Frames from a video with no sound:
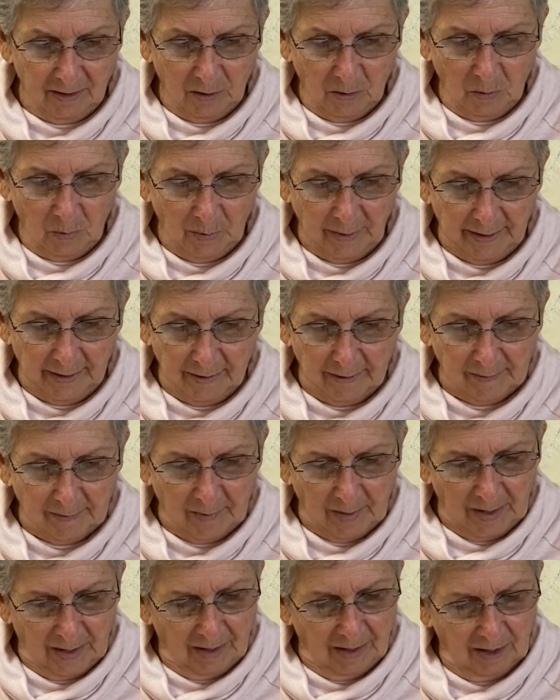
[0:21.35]
Well,
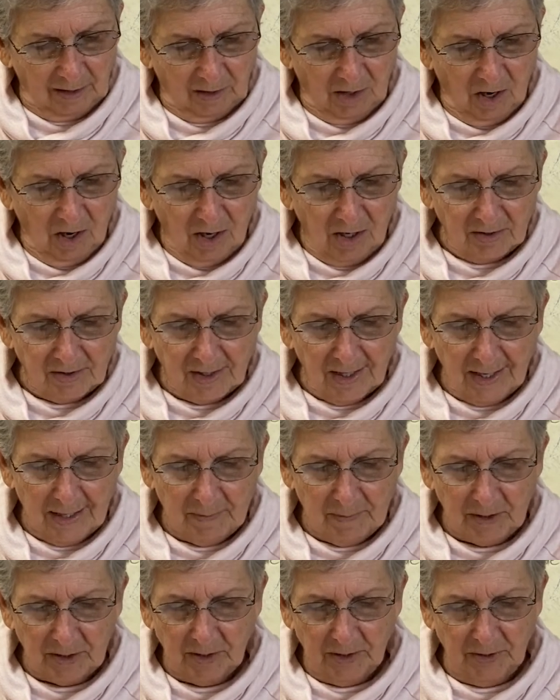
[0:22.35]
a long time
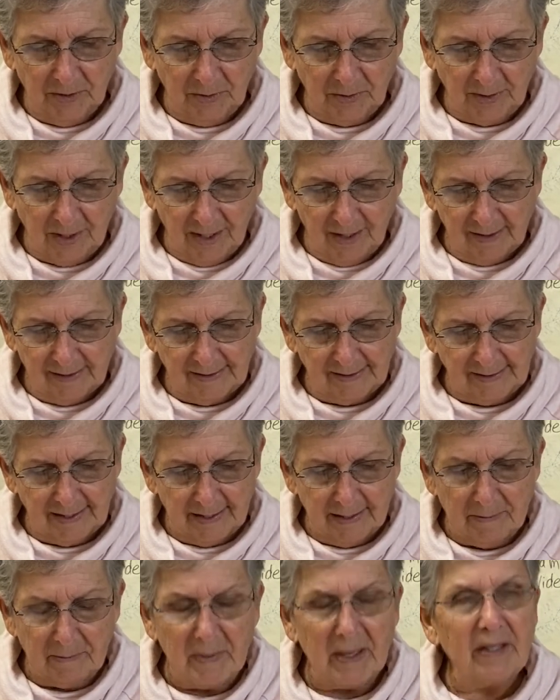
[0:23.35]
ago, God sent
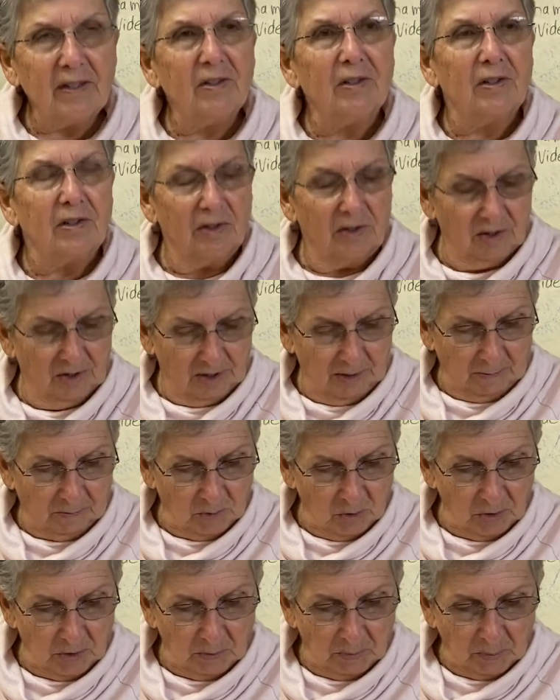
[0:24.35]
a message
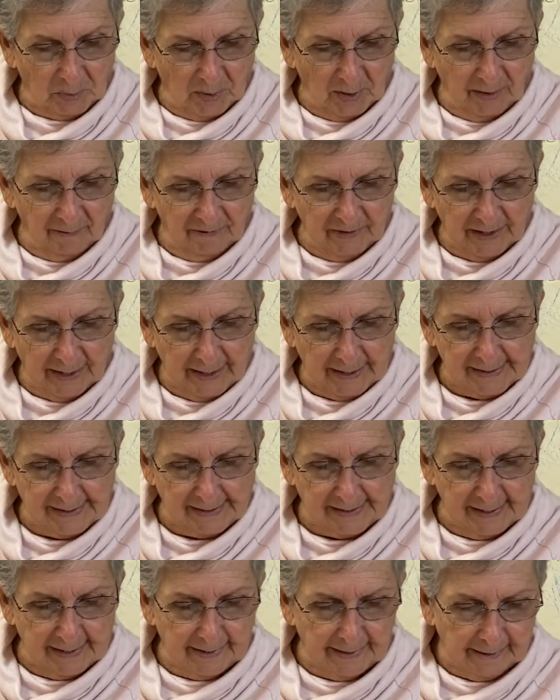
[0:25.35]
to the prophet
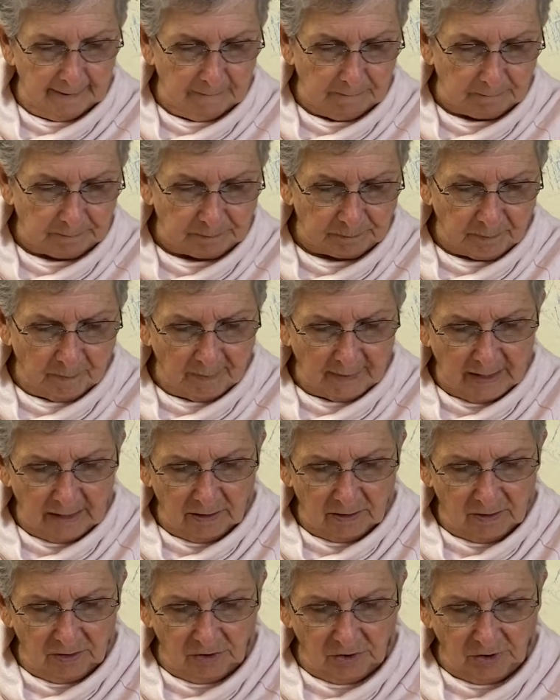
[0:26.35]
Isaiah
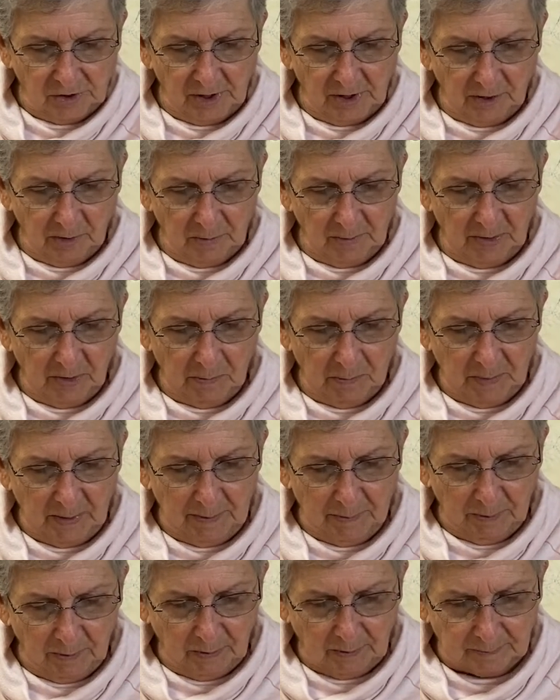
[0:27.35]
to share with the
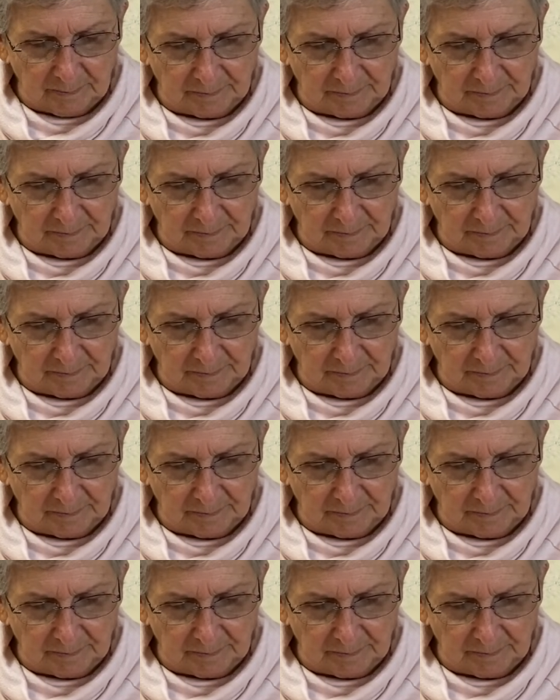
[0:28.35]
people.